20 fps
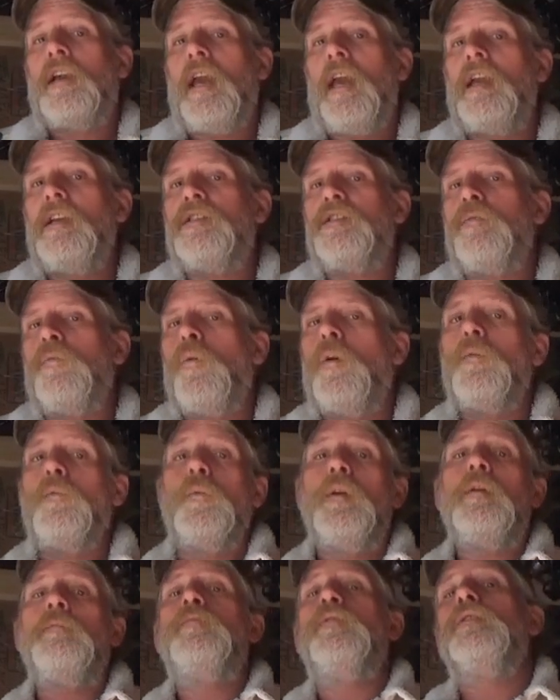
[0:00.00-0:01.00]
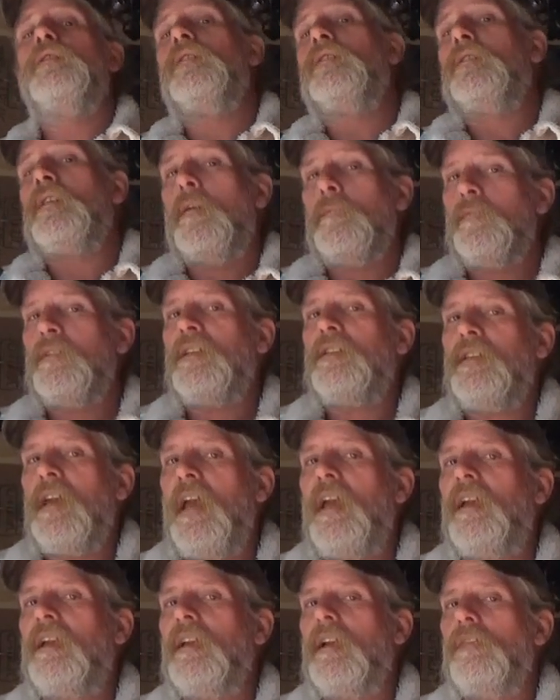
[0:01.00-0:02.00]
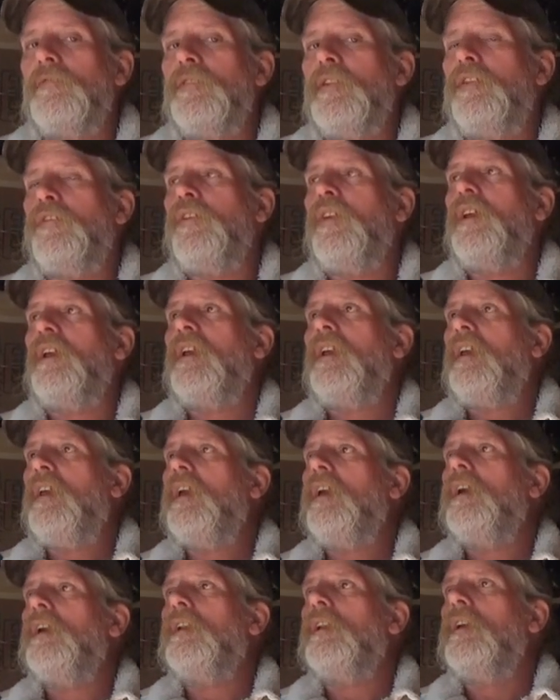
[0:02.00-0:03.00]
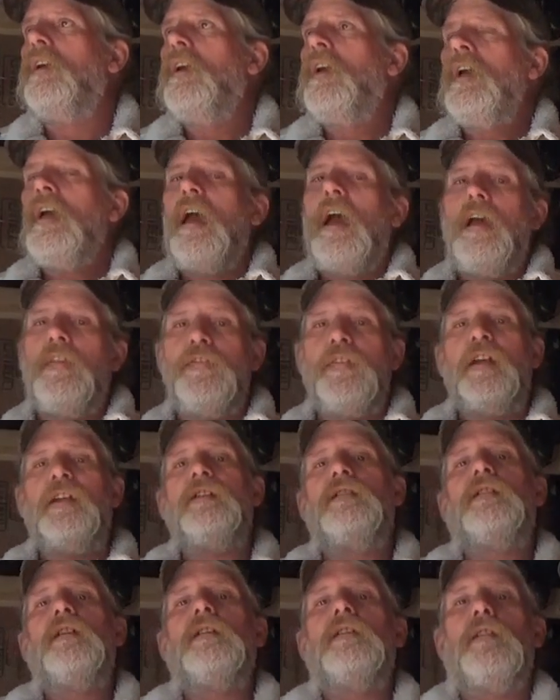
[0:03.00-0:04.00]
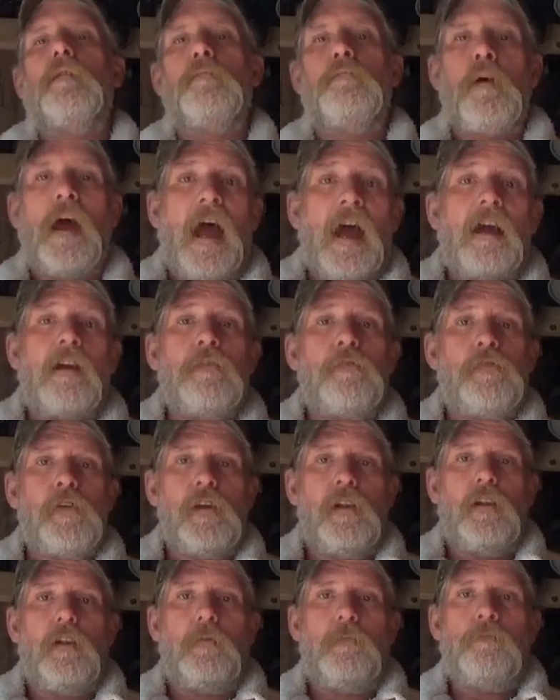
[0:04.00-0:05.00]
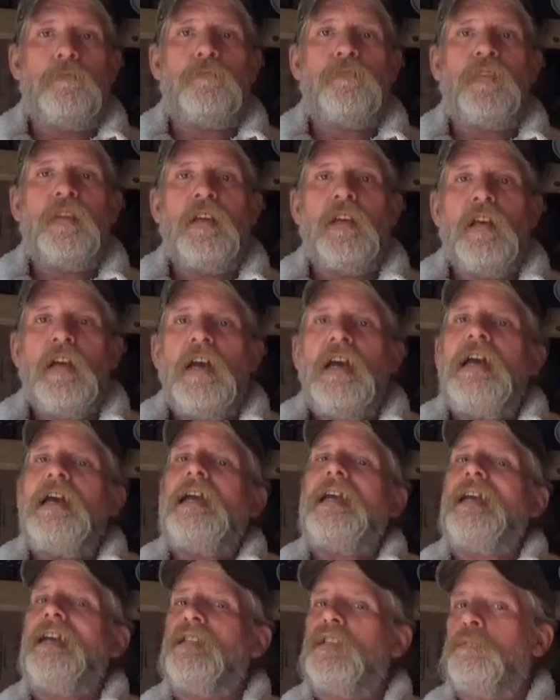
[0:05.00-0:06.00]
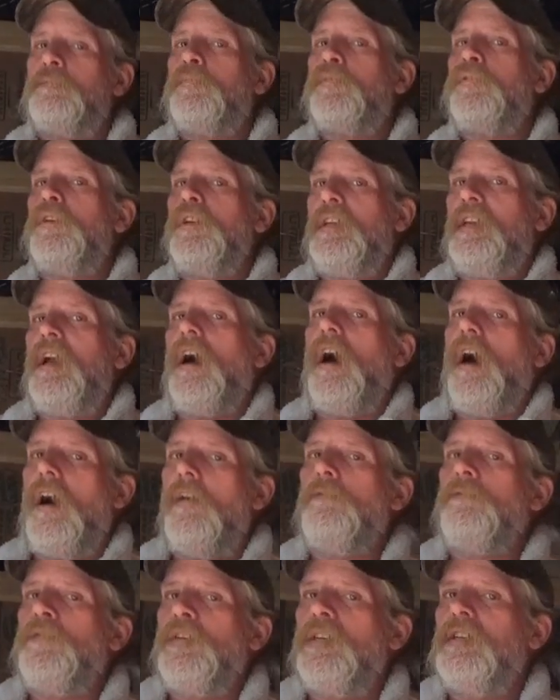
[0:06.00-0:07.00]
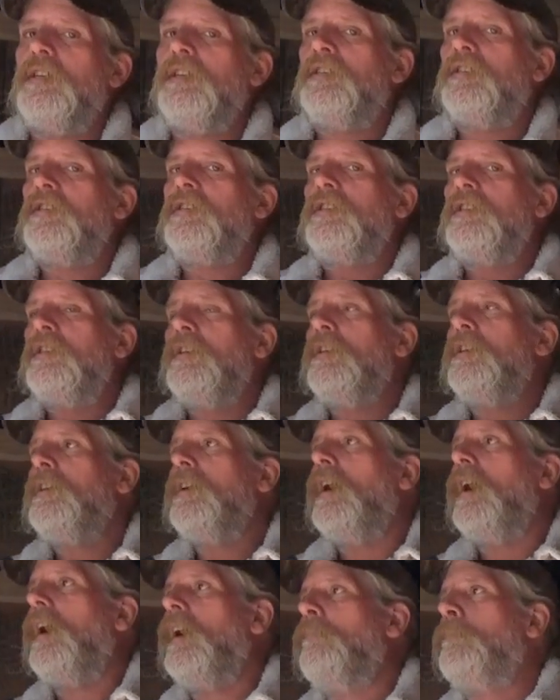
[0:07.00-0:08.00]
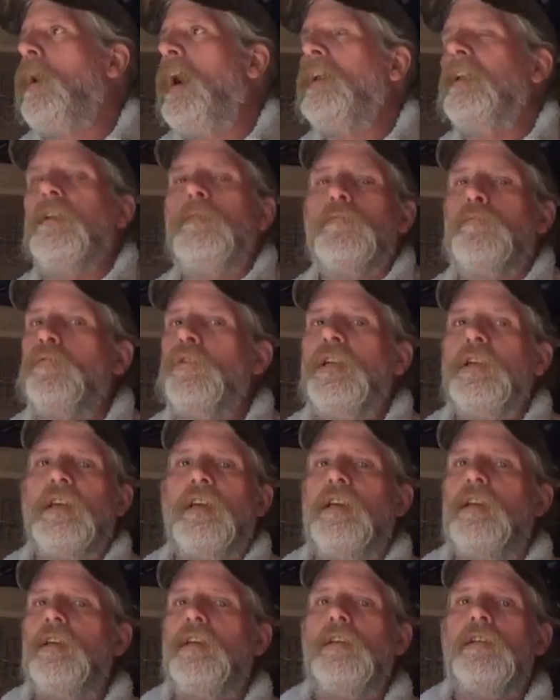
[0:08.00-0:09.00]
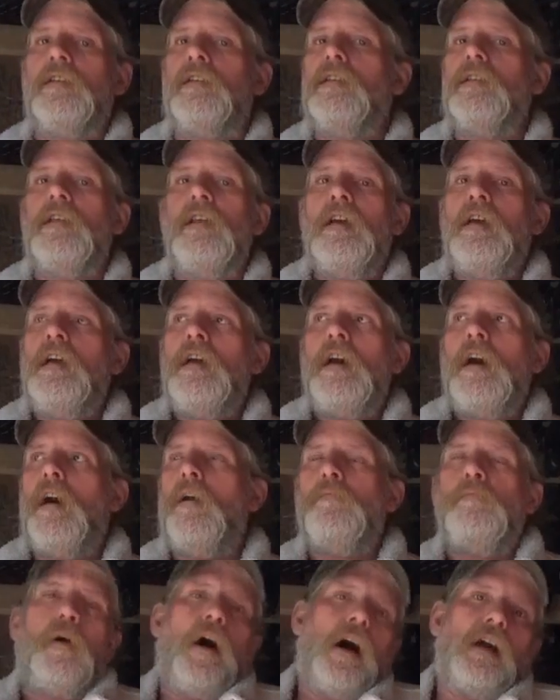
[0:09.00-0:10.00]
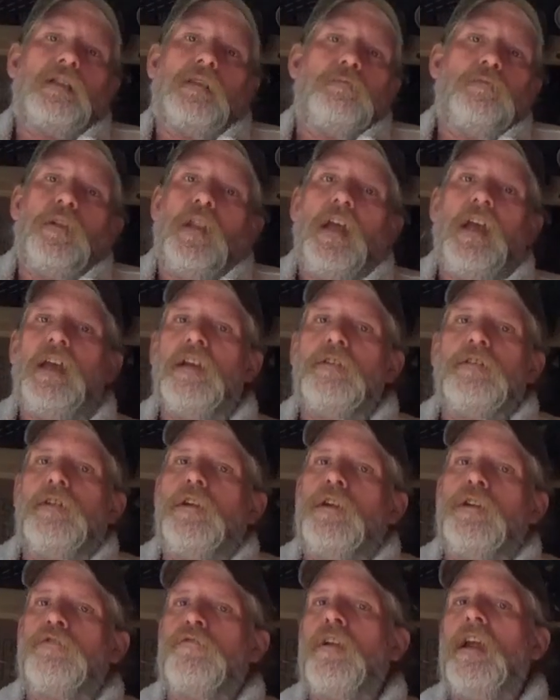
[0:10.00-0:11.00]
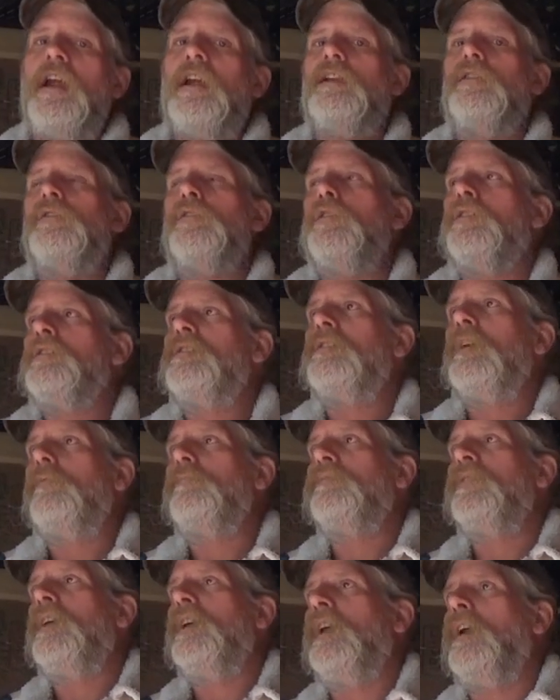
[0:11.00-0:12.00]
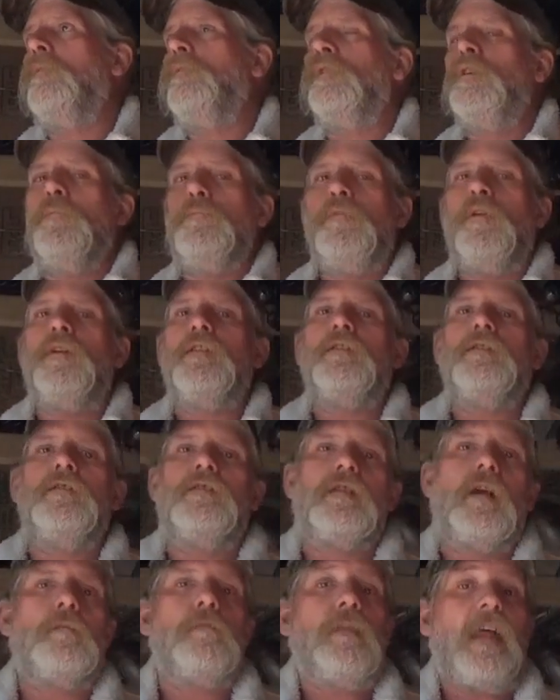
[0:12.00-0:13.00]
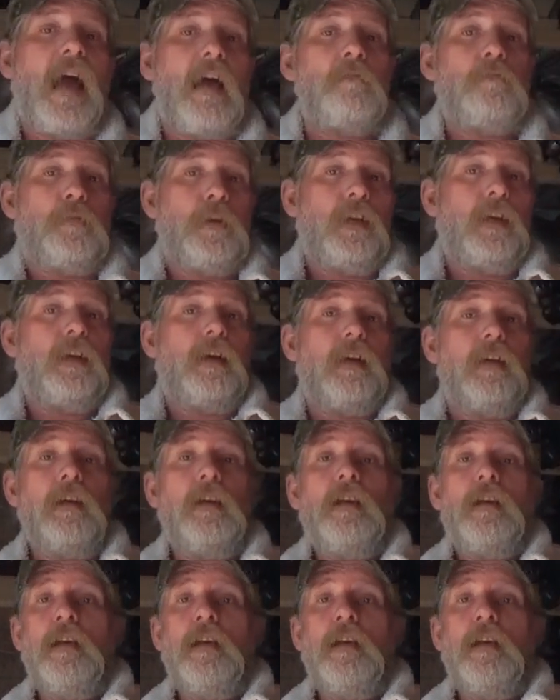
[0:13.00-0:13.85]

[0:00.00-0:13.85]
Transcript: case, when we put the septic tank and everything in and then did the backfill, it's pretty obvious. I didn't bring in a box blade or a grater or something, and when you put something that big